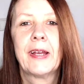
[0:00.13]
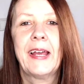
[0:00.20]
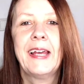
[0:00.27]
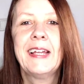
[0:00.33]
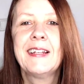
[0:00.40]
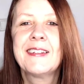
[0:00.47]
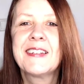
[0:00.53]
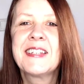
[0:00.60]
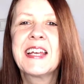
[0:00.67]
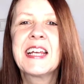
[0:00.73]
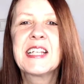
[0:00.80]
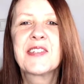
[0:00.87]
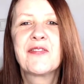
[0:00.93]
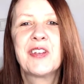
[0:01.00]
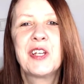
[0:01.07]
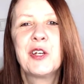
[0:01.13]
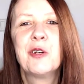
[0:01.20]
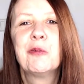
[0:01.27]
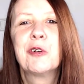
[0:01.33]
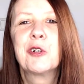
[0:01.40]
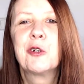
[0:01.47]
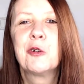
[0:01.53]
In today's video,
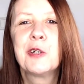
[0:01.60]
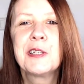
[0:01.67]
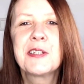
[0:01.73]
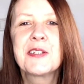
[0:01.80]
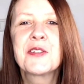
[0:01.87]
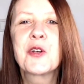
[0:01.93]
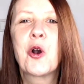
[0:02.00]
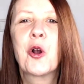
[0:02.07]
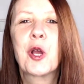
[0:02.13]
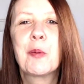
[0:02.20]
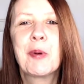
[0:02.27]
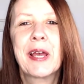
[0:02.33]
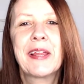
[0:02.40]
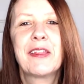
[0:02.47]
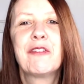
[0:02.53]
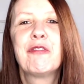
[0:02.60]
we're going to talk about the